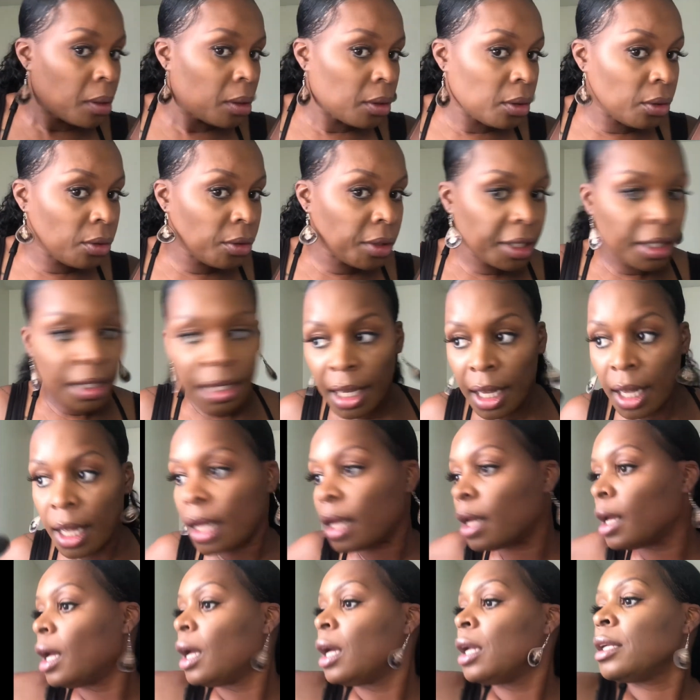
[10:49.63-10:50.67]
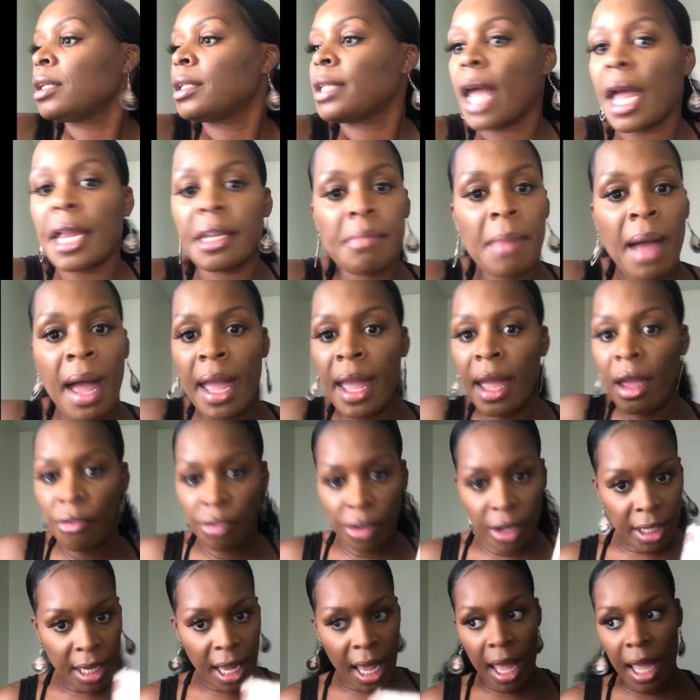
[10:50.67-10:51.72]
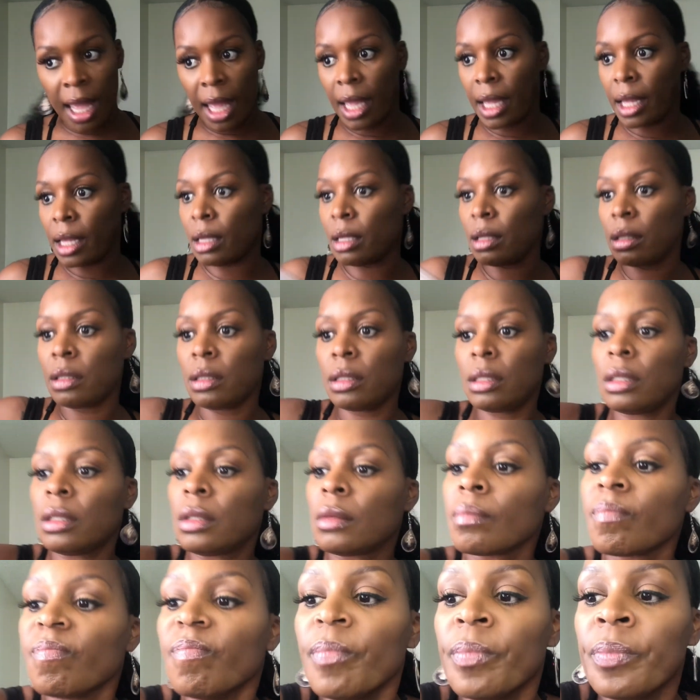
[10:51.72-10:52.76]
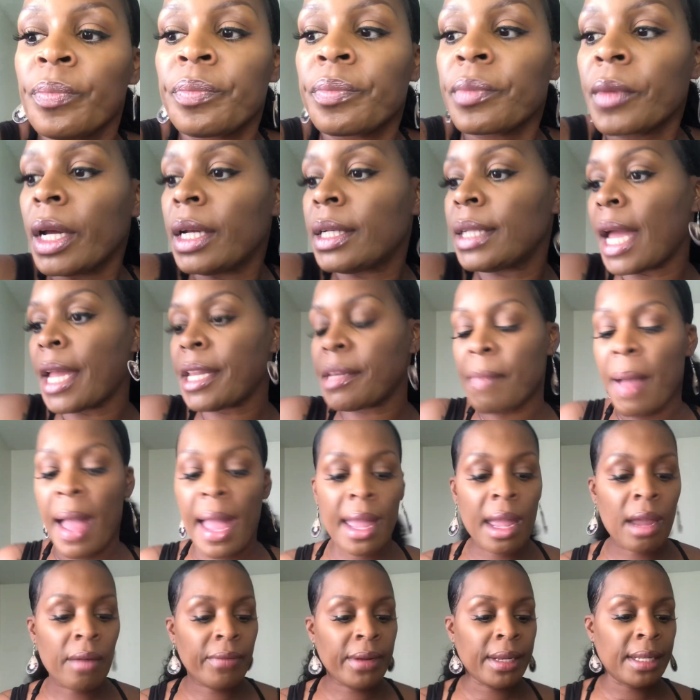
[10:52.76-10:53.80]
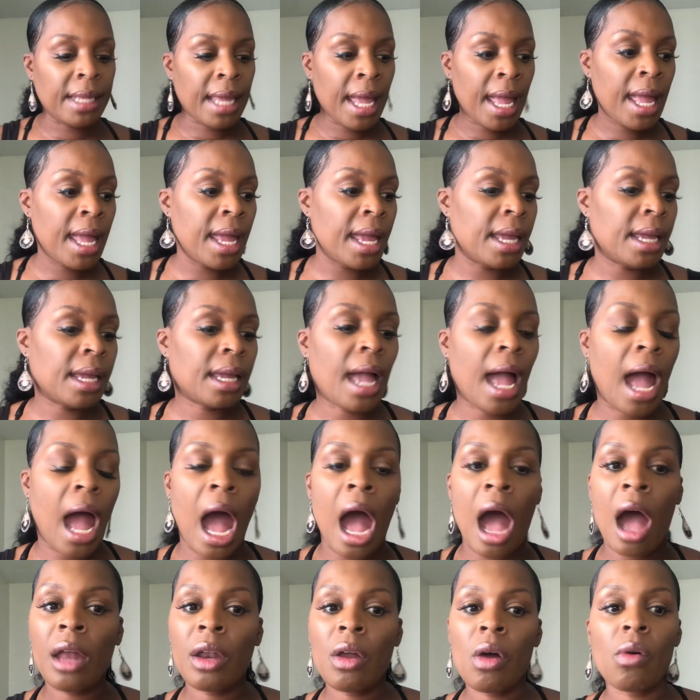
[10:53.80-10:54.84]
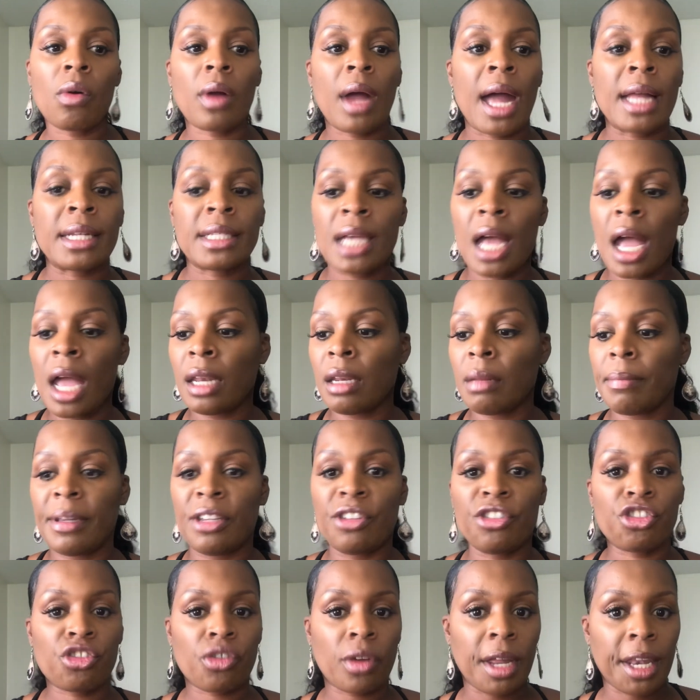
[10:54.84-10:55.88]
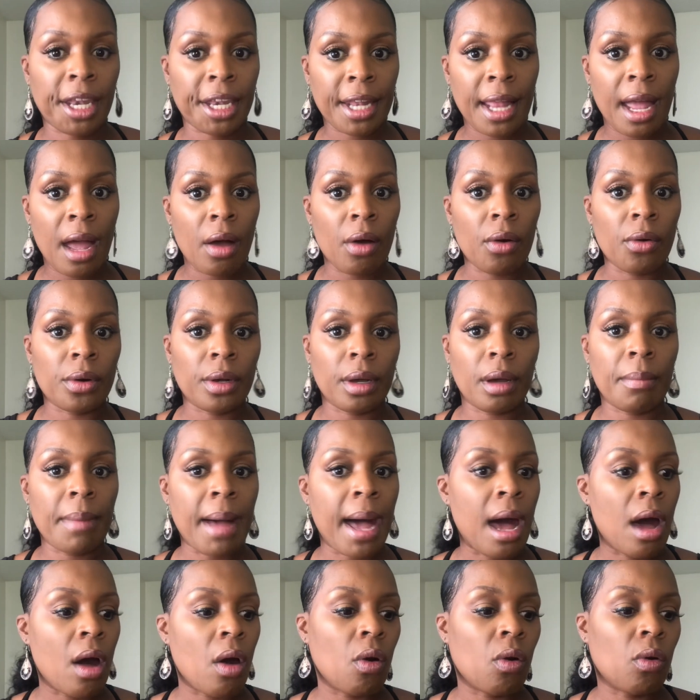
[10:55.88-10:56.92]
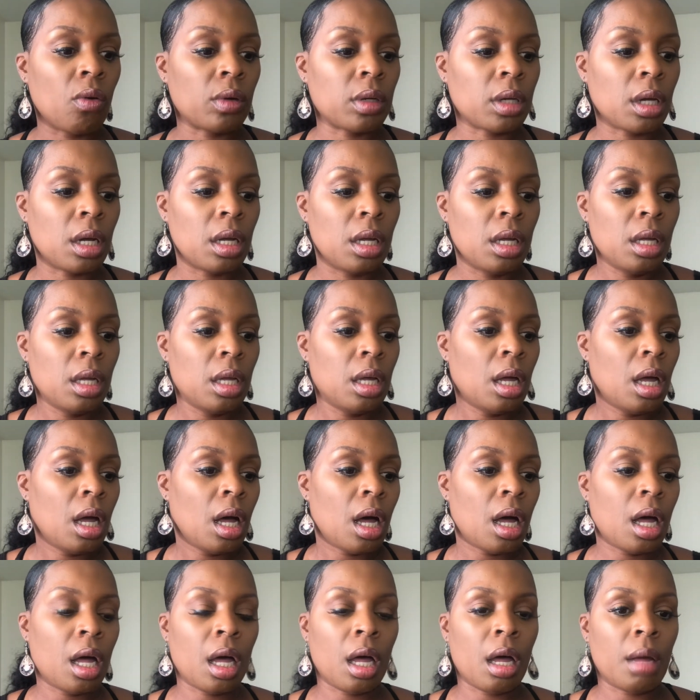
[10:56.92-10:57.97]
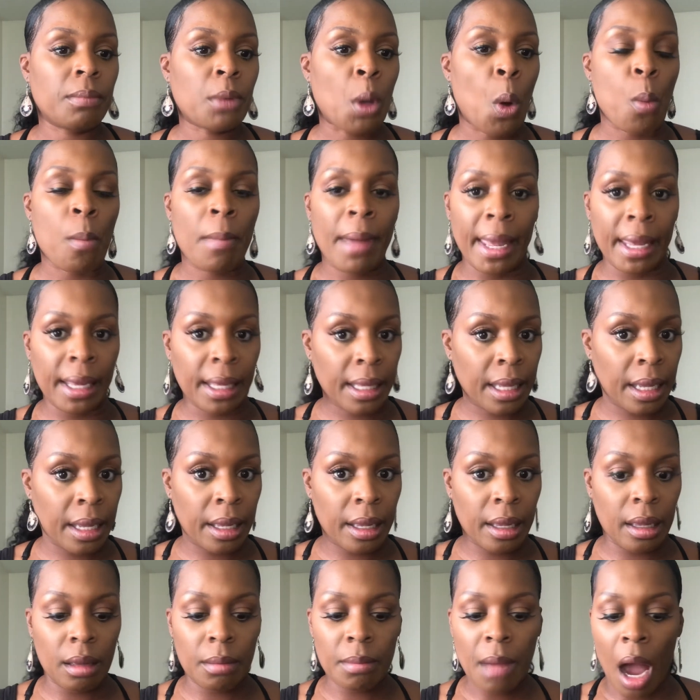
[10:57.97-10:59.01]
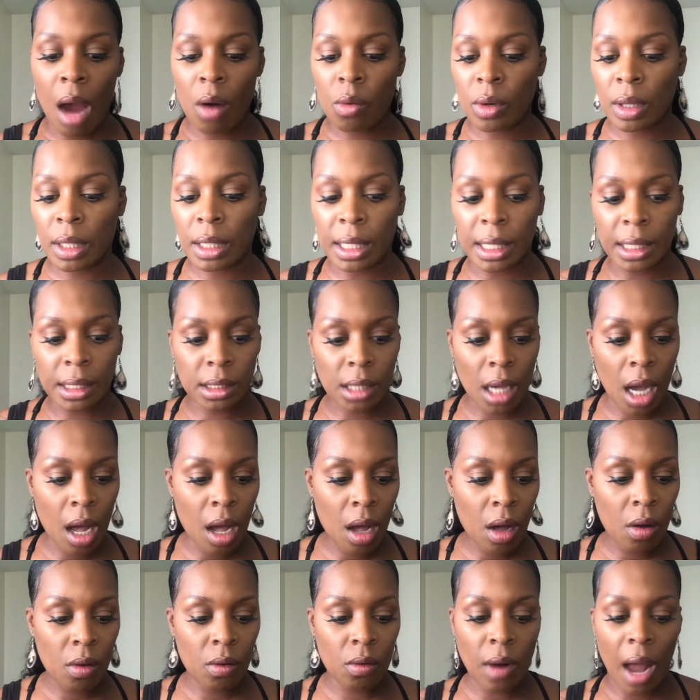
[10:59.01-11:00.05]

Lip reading: You see that? That's my everyday. That's my everyday. I don't got time to be stressed out about no makeup. I really don't.